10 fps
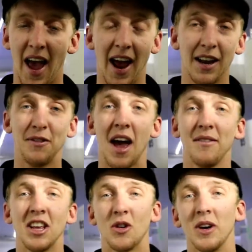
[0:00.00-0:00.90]
And if you
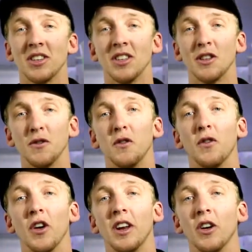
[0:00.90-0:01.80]
have any questions, feel
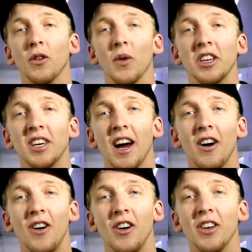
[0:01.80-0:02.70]
free to reach
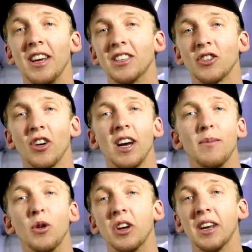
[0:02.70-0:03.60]
out on
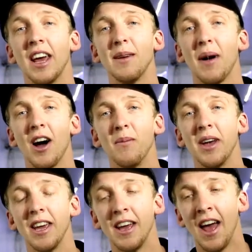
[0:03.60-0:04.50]
Instagram, or you can email
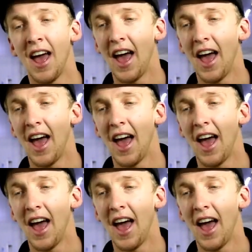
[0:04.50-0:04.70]
me,